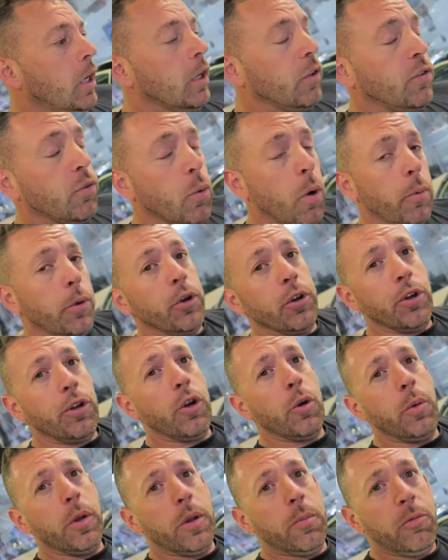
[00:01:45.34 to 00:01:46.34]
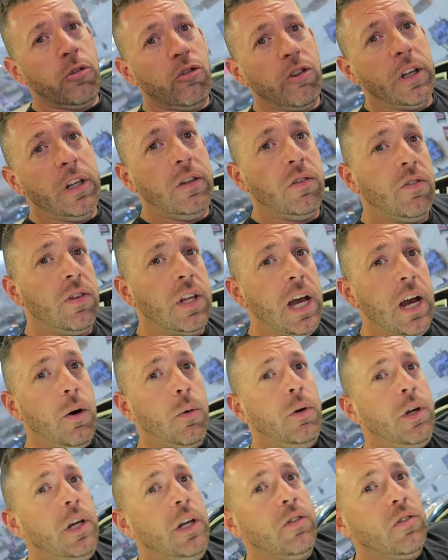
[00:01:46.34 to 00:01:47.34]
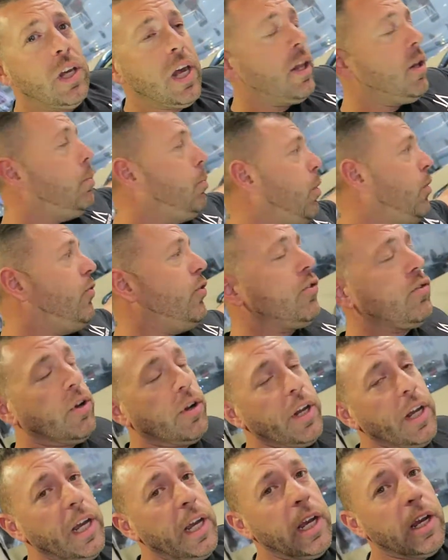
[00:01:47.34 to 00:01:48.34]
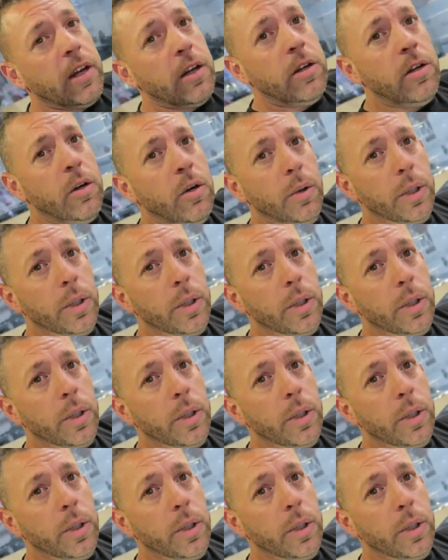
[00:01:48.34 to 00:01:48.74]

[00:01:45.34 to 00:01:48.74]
So what we're going to do with the machines now is get the buffers on here,